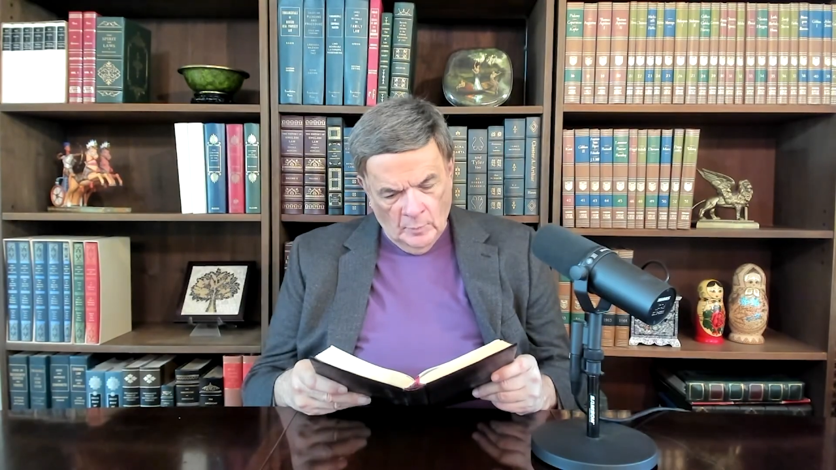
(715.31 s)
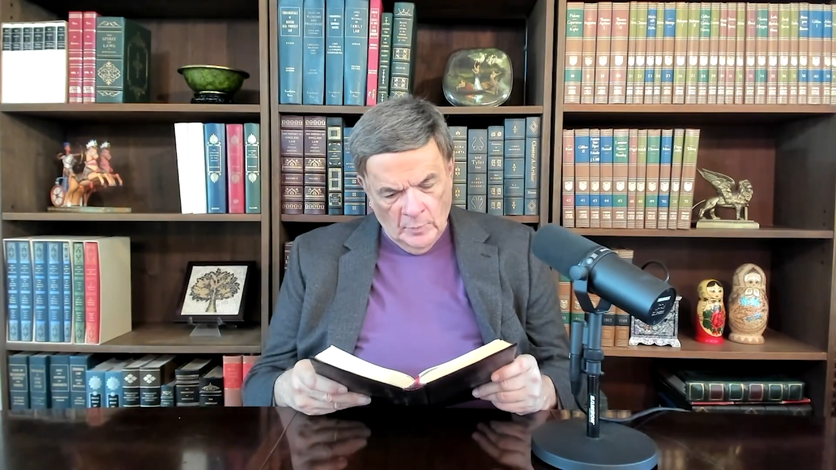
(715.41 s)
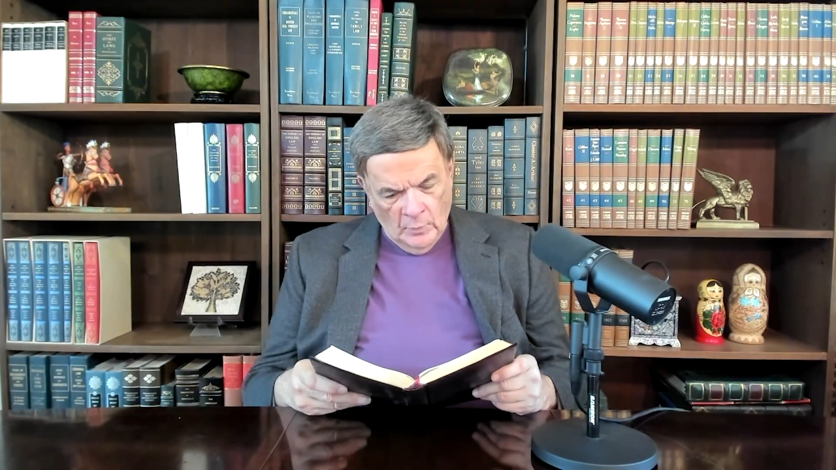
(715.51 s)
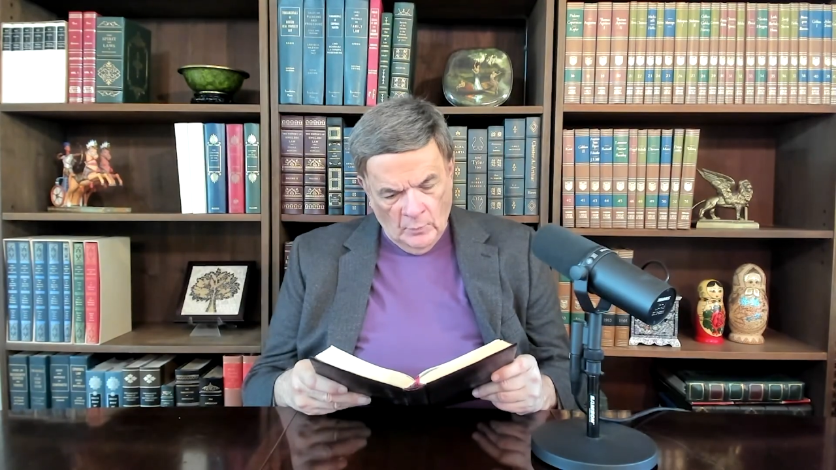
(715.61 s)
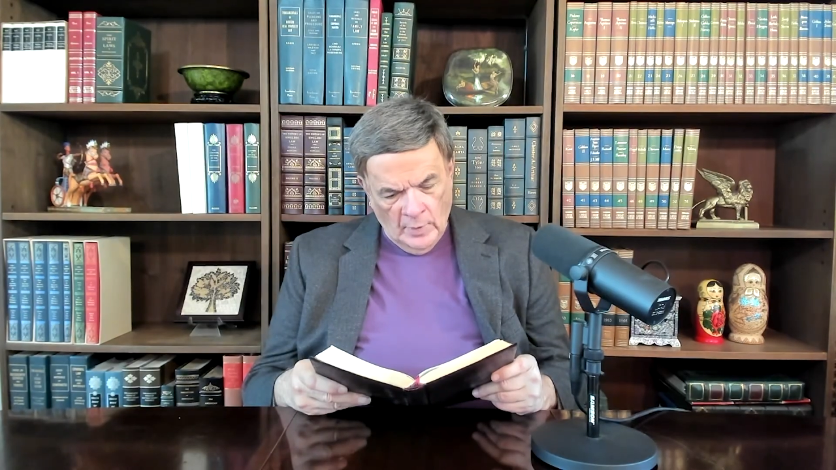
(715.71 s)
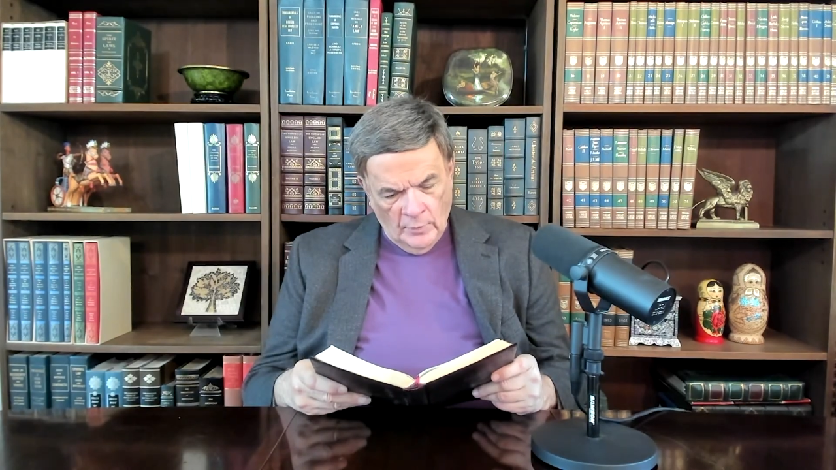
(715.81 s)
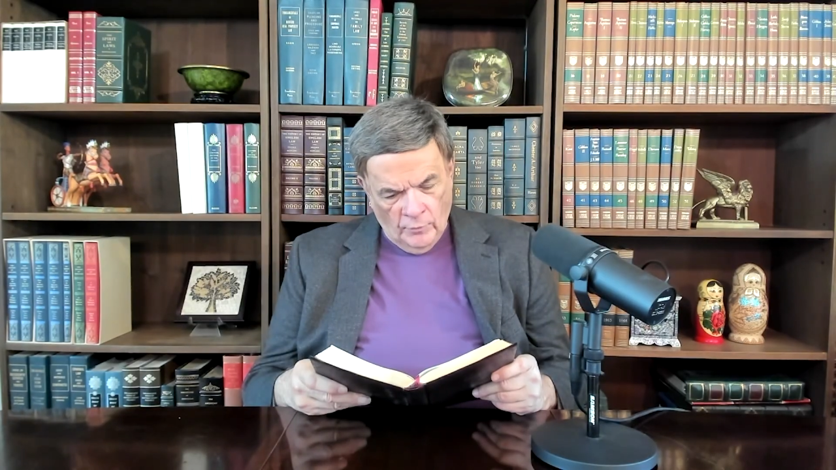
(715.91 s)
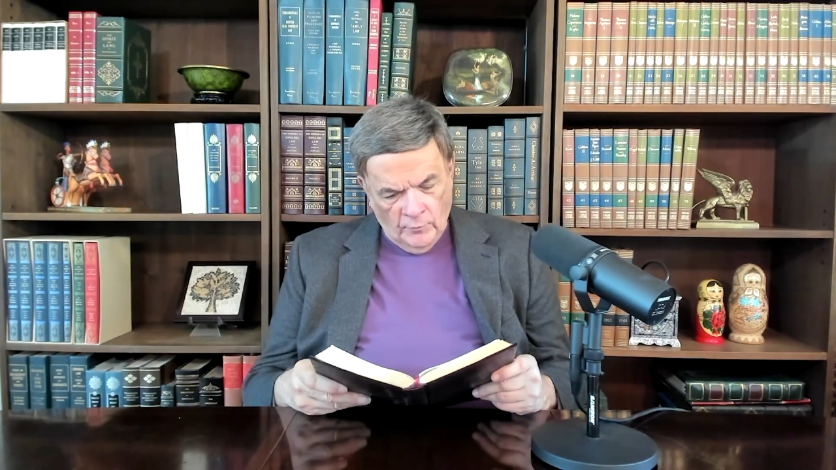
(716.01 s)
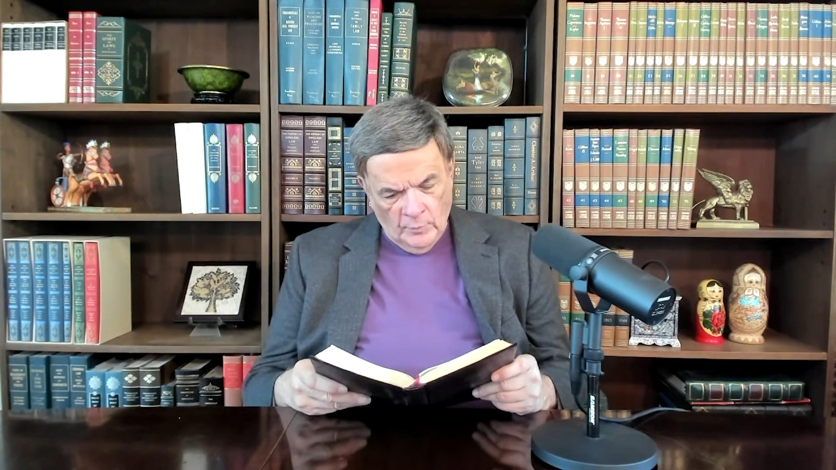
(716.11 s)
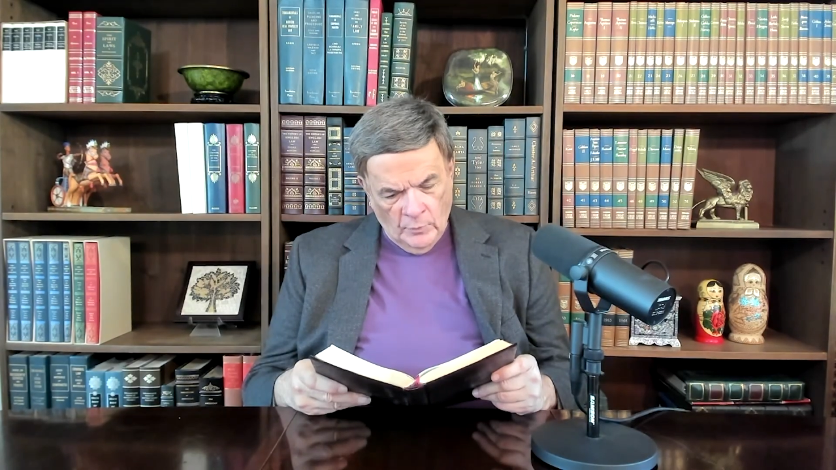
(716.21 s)
be
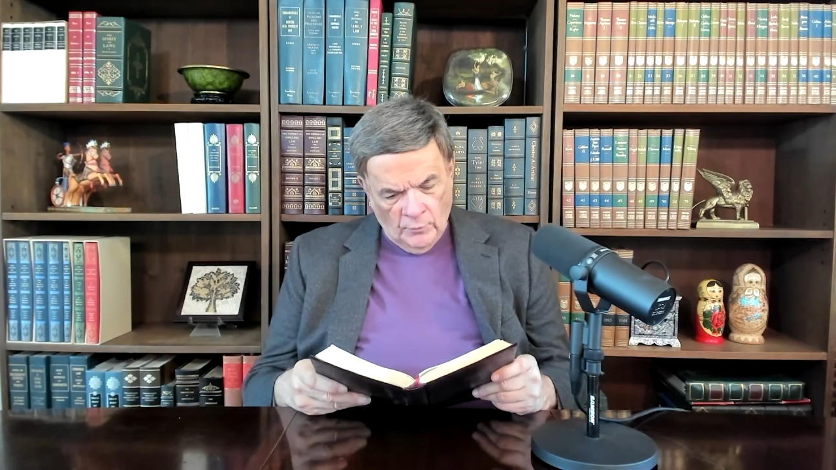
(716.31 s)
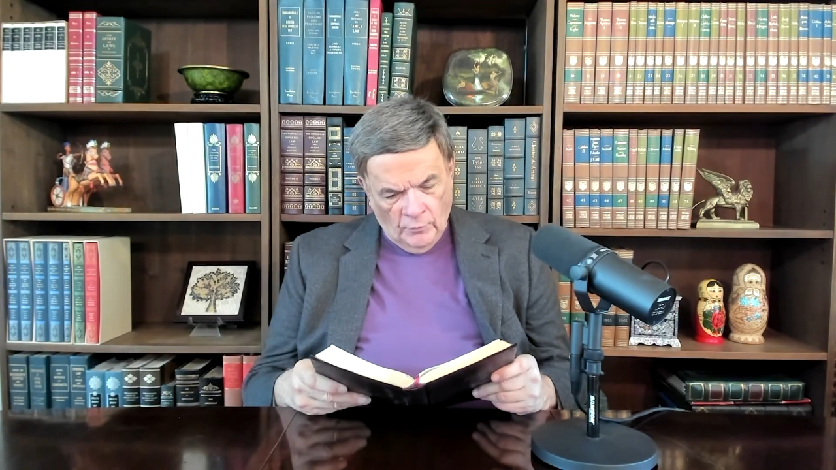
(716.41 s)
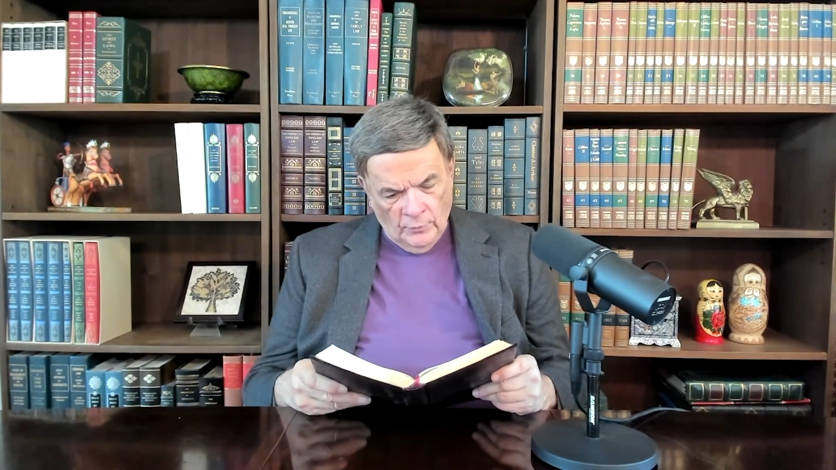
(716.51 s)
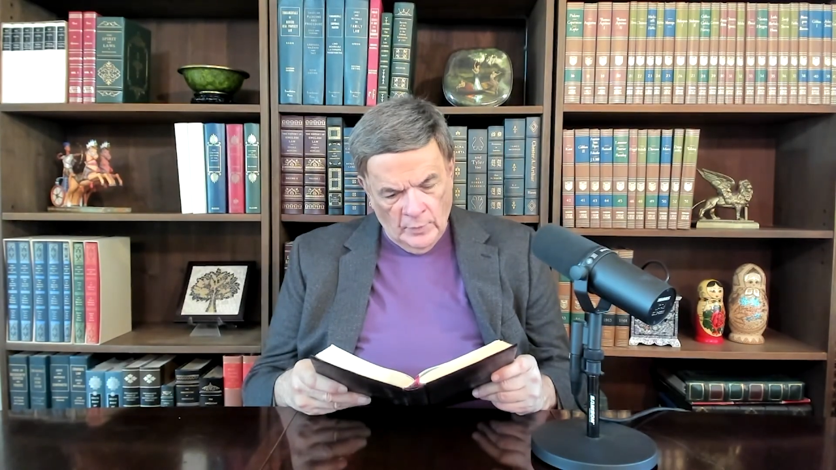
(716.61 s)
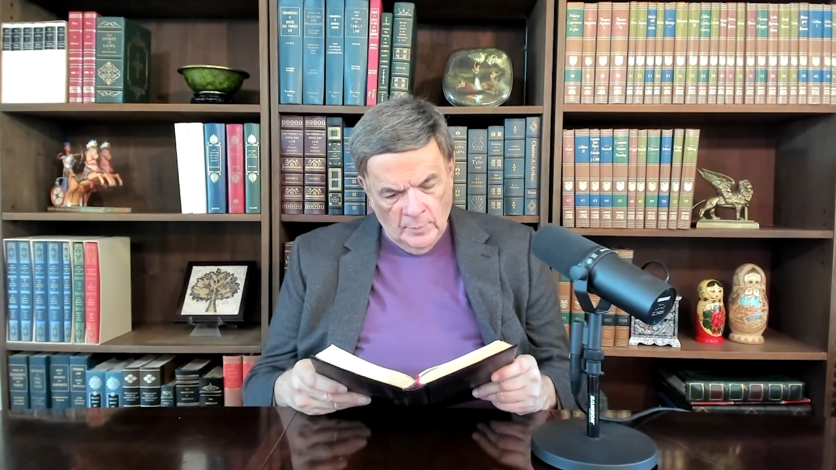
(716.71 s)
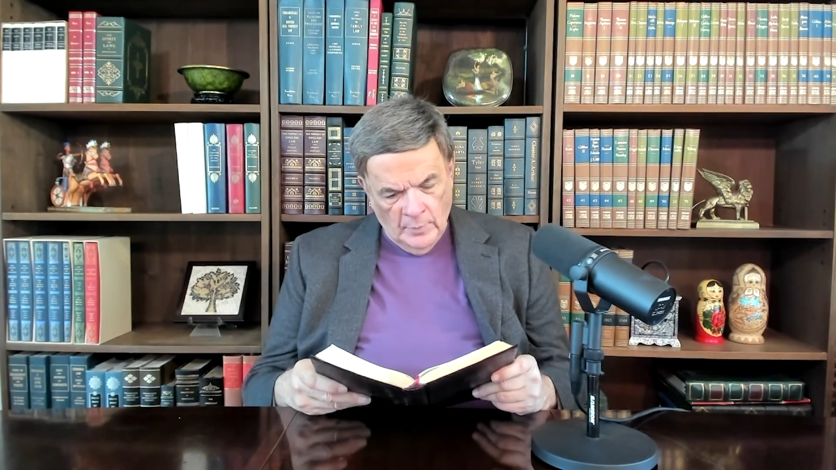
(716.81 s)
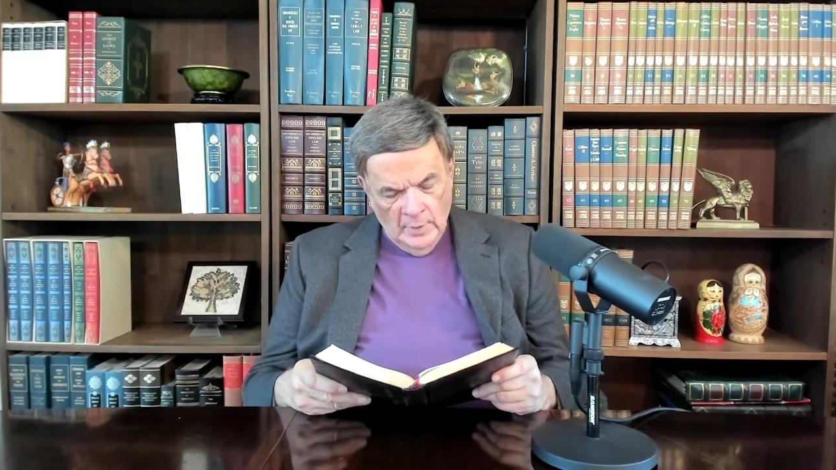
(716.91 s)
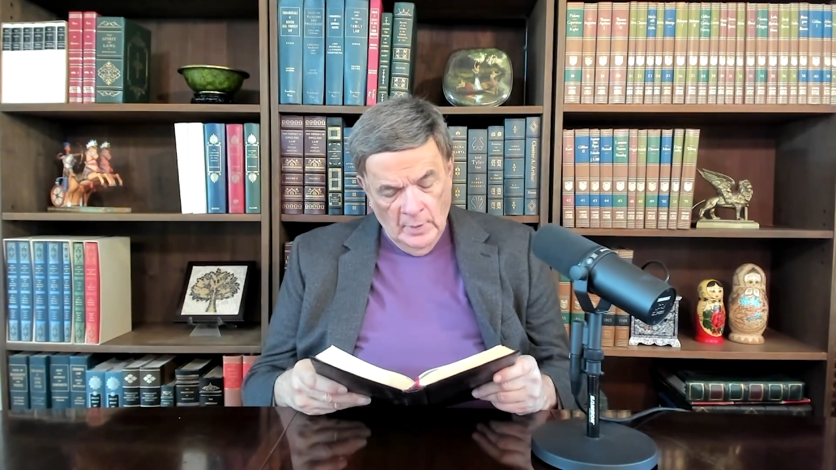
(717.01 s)
roused from their sleep.